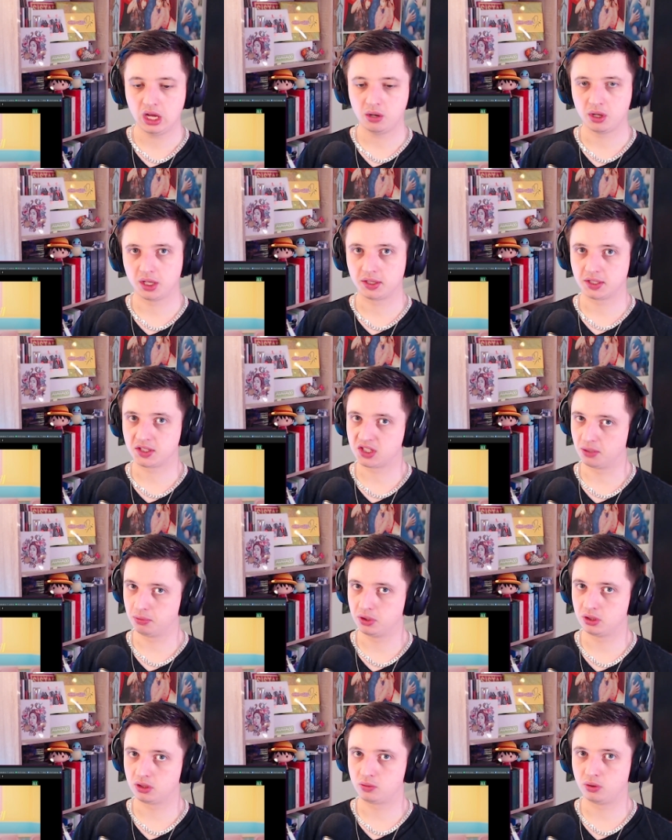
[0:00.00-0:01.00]
We had that
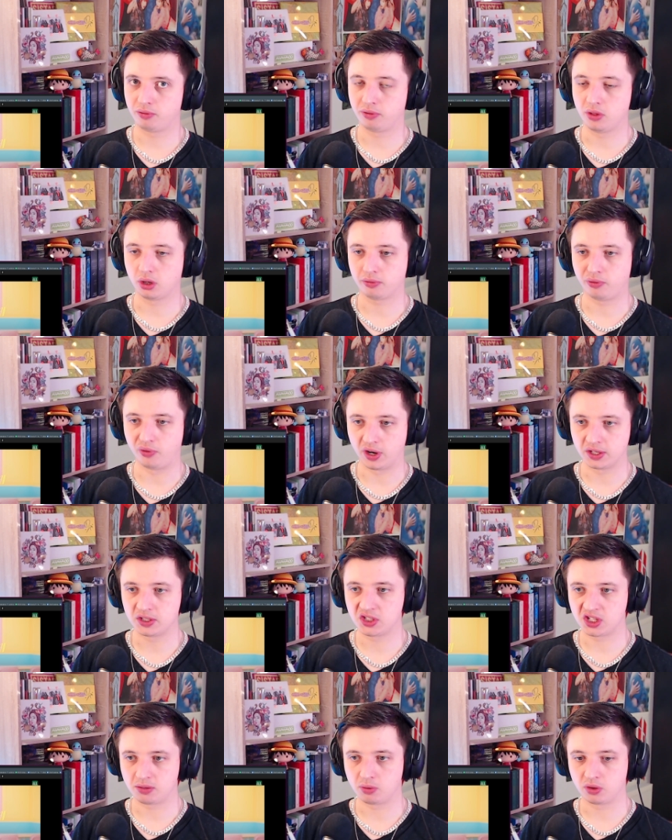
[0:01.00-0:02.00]
subunit with Not Friends
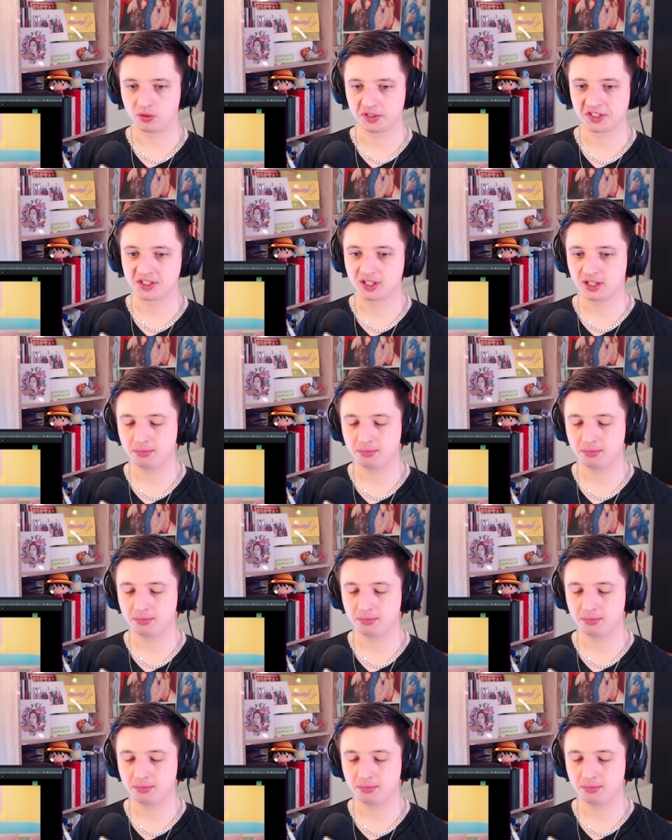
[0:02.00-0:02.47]
somewhat recently,